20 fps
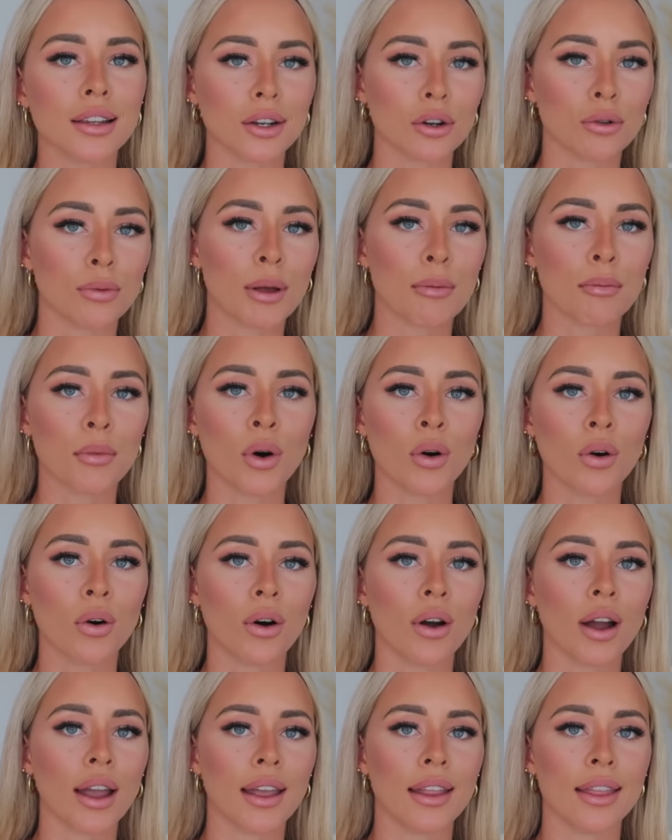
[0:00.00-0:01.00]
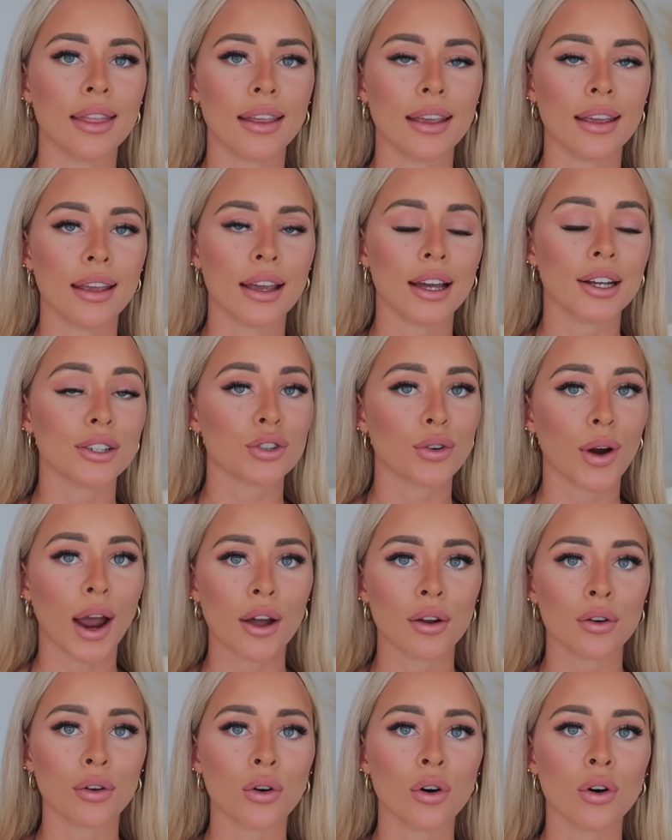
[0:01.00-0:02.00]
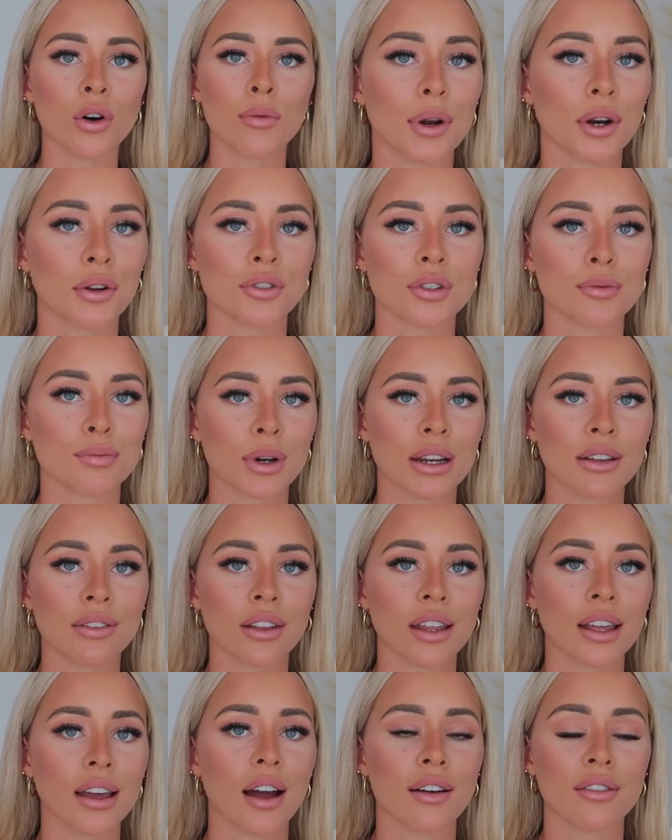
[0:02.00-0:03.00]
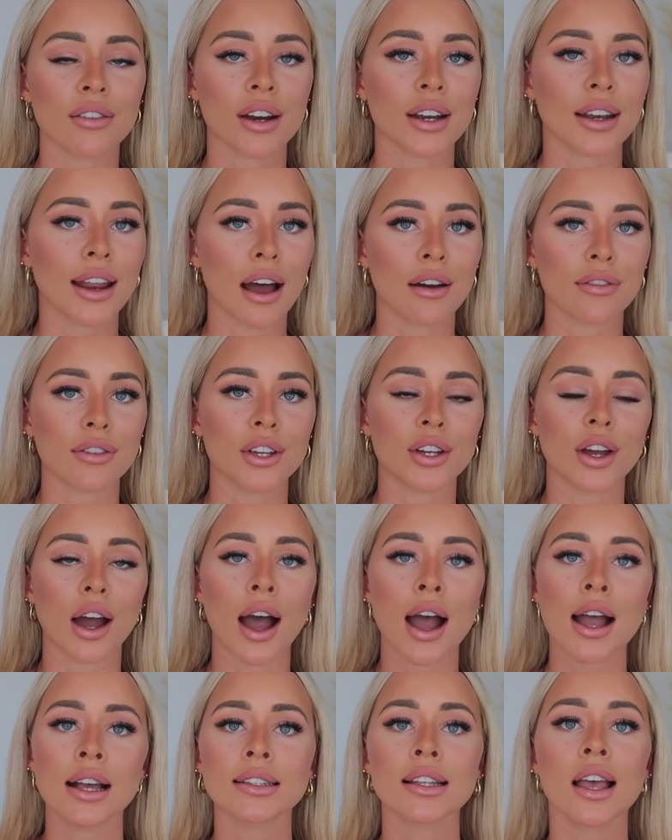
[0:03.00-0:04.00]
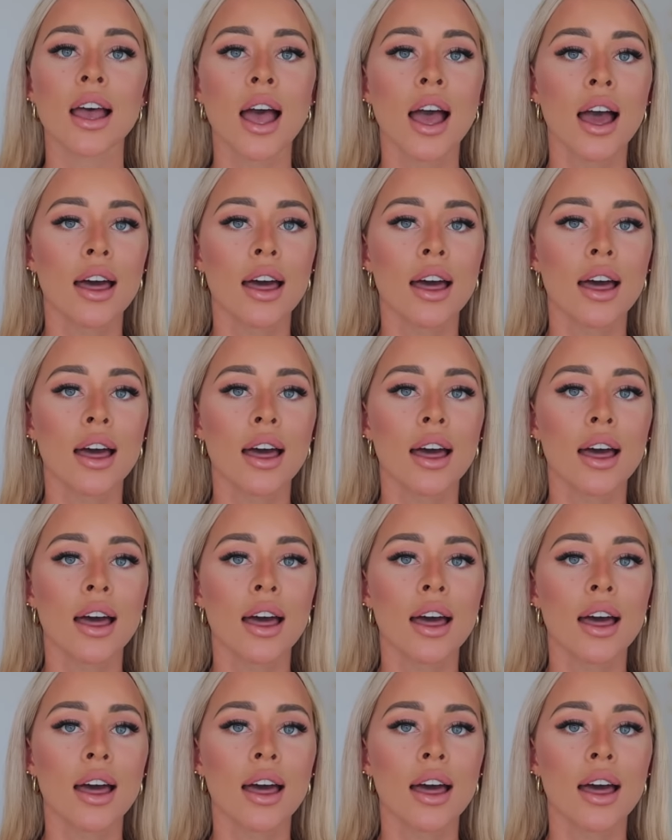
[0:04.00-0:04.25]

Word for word: little bit more in the try on haul, but I'll just briefly cover it now for you guys.